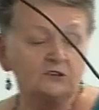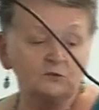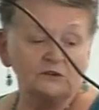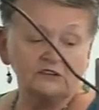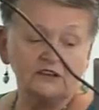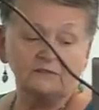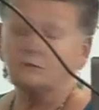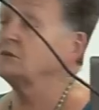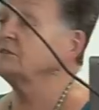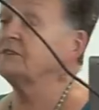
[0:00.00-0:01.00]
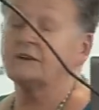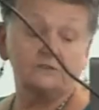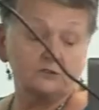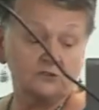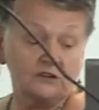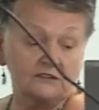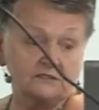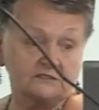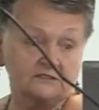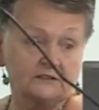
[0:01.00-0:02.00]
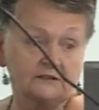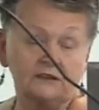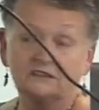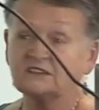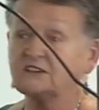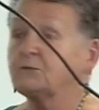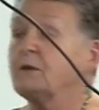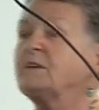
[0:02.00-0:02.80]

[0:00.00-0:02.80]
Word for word: and you won't have them on the front of your trousers. See, if